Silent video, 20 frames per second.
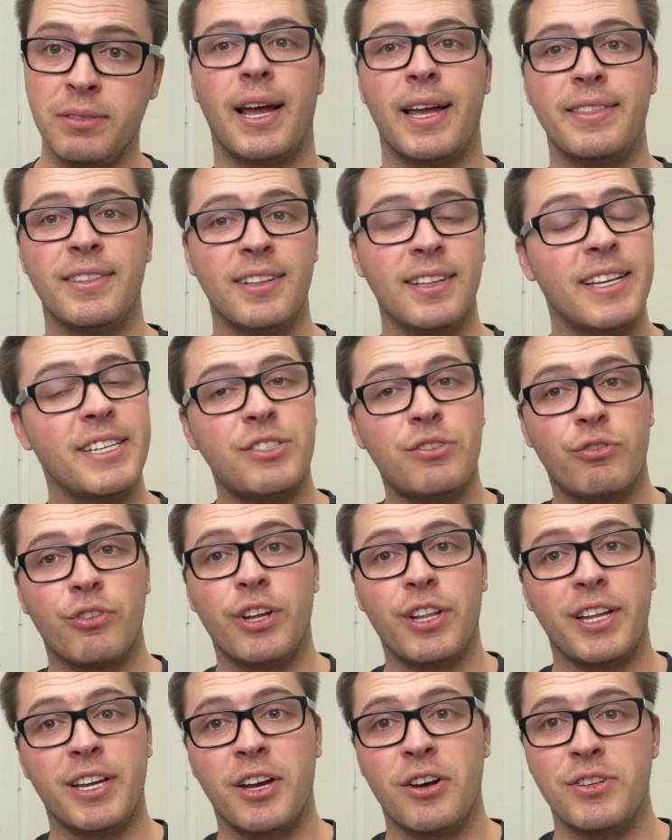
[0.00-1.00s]
And the list
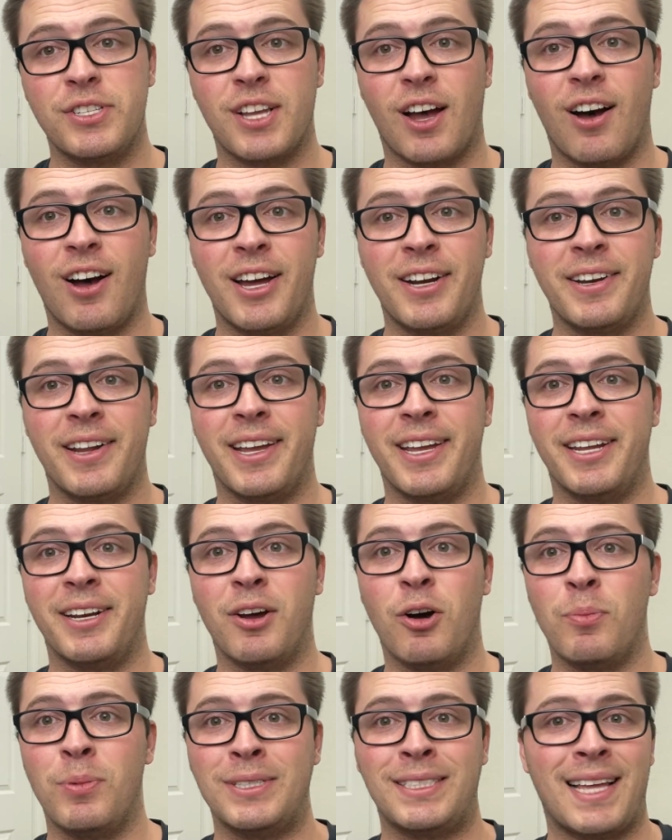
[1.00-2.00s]
really goes on, and
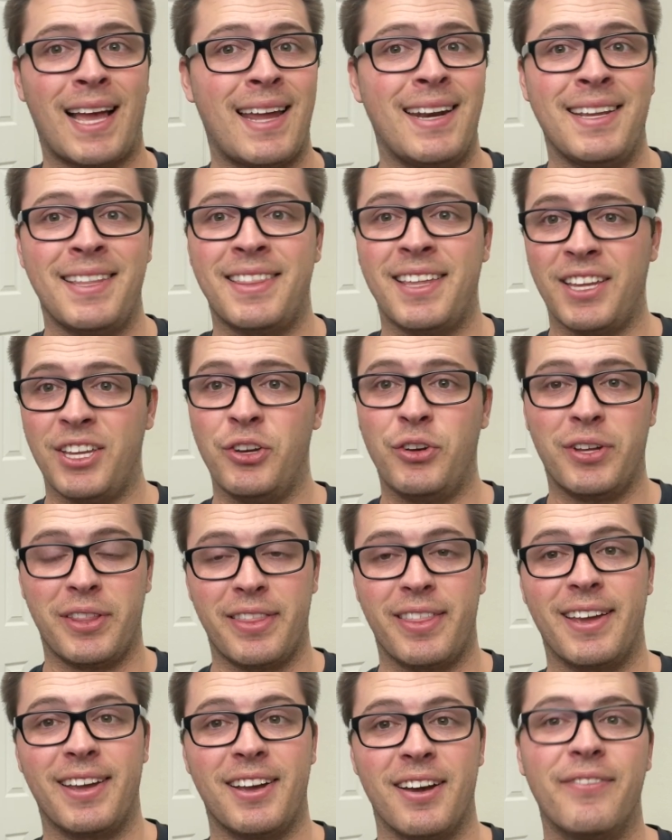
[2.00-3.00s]
almost anything you can
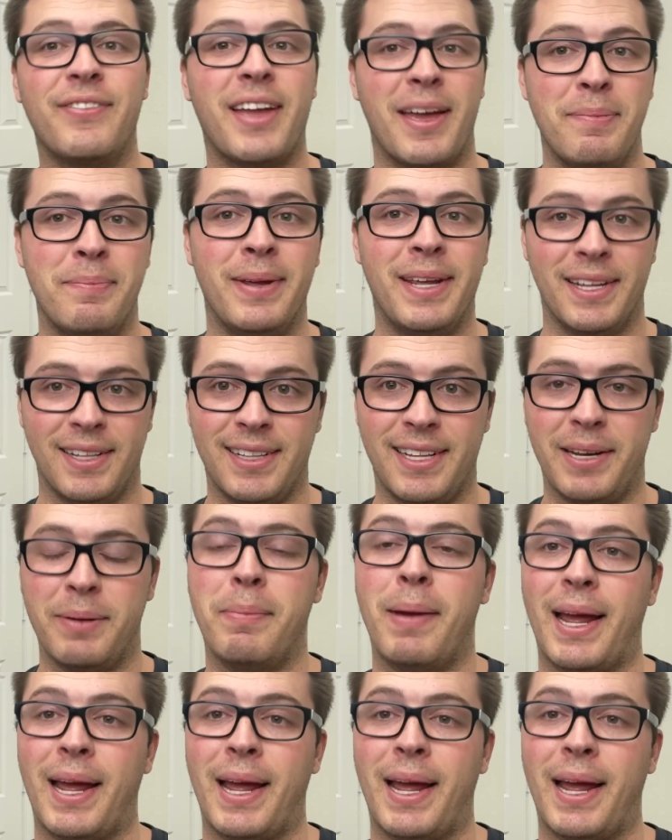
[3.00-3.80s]
think of can be a lead.